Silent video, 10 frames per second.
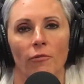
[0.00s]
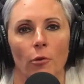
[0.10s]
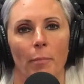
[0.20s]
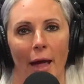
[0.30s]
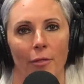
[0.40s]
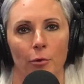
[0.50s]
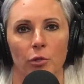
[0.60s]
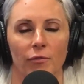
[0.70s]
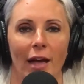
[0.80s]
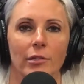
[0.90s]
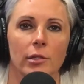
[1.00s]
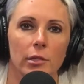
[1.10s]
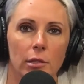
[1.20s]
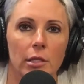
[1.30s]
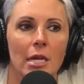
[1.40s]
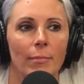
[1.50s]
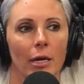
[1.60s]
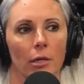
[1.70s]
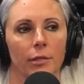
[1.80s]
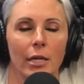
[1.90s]
for Panthers fans to see
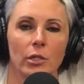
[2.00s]
because they